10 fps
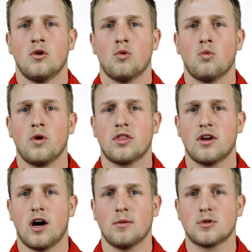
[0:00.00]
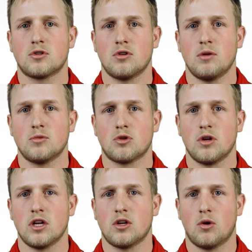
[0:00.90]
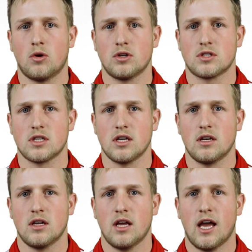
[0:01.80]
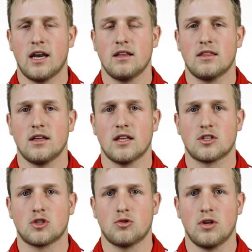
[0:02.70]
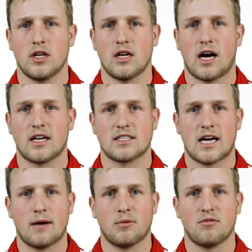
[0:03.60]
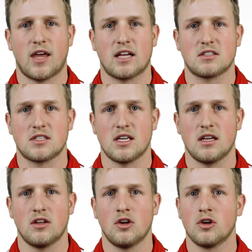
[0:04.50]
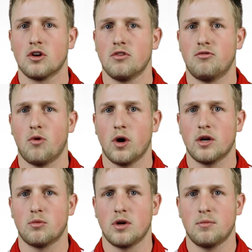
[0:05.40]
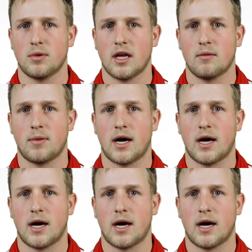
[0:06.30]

With an upstream treated corn seed, anything that's treated on top of that seed could void replant